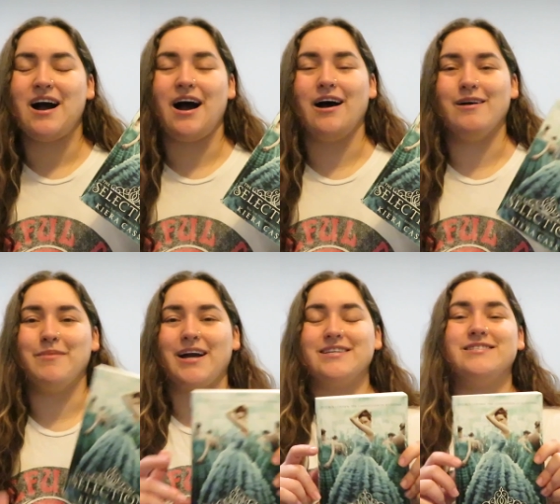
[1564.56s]

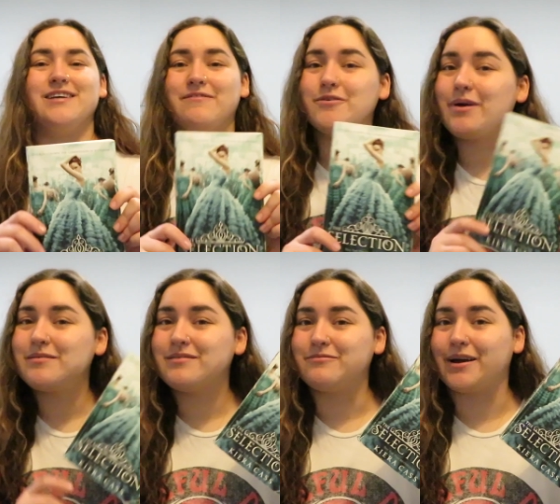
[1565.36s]
I
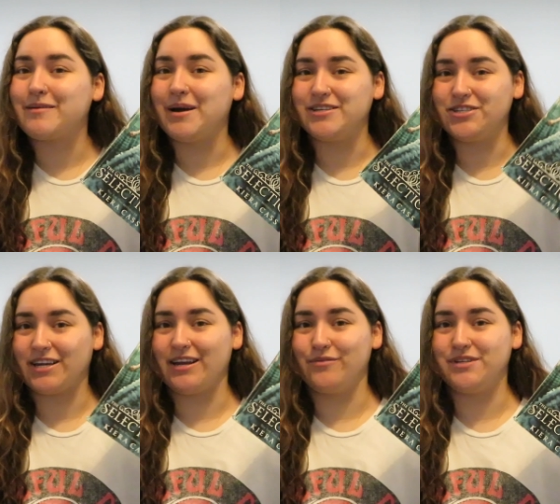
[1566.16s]
definitely recommend
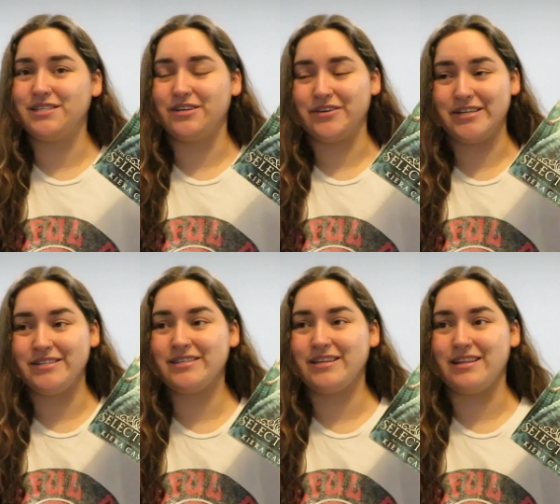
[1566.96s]
checking out the
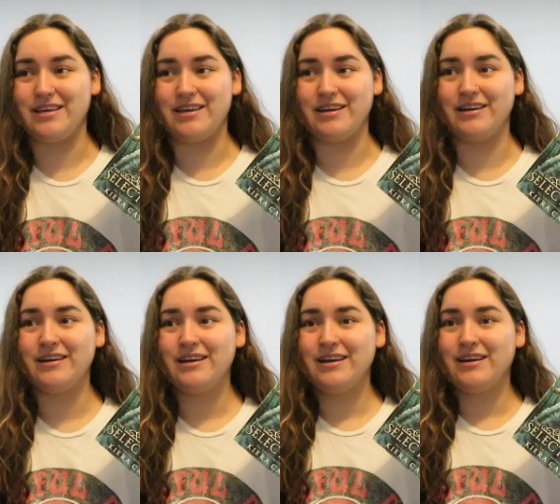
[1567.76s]
series.
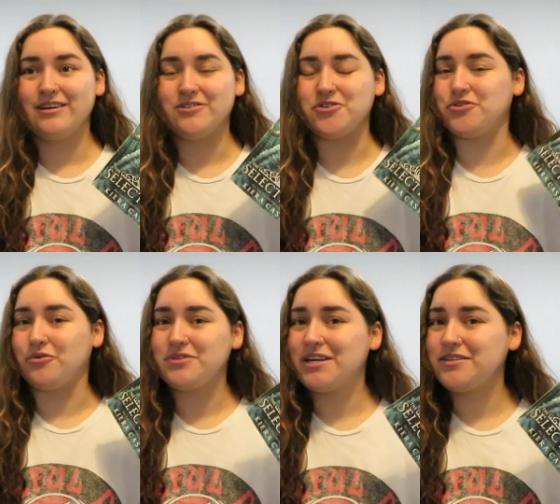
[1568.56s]
Just
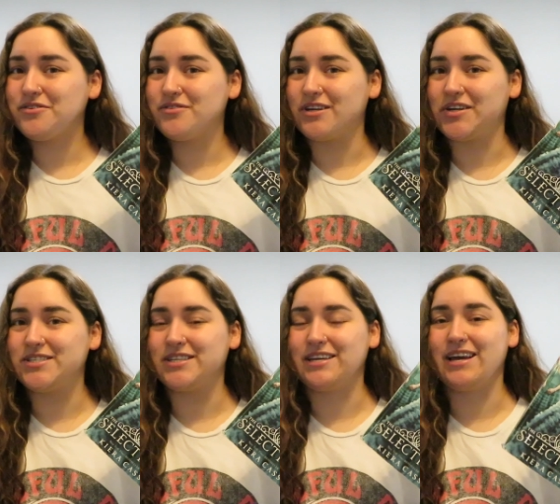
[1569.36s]
don't take it too
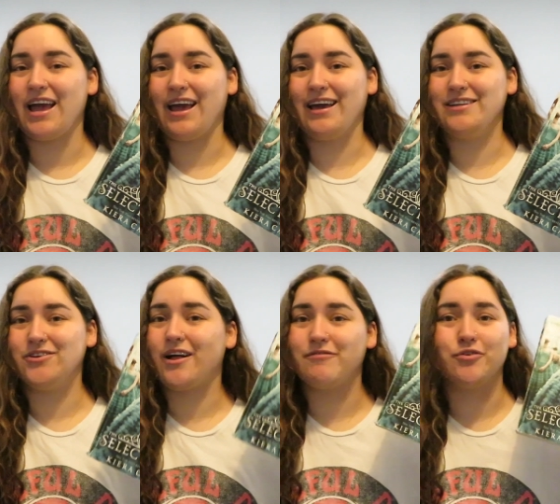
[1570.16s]
seriously and
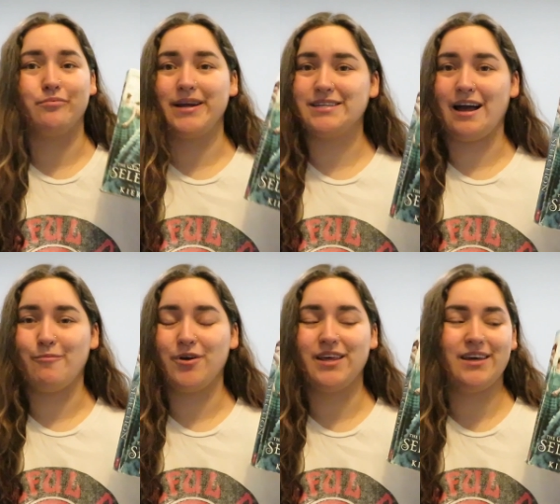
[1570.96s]
you'll have a great
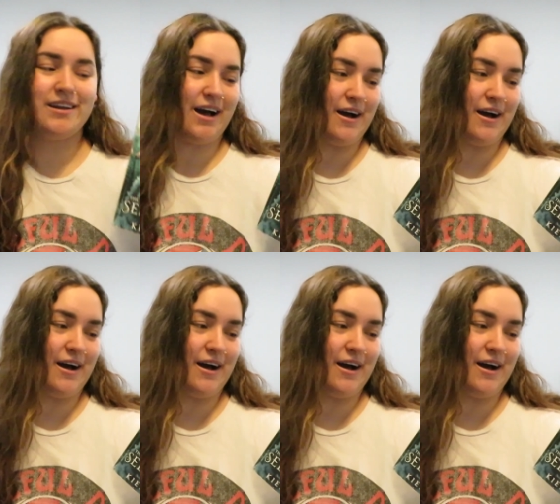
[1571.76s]
time with it.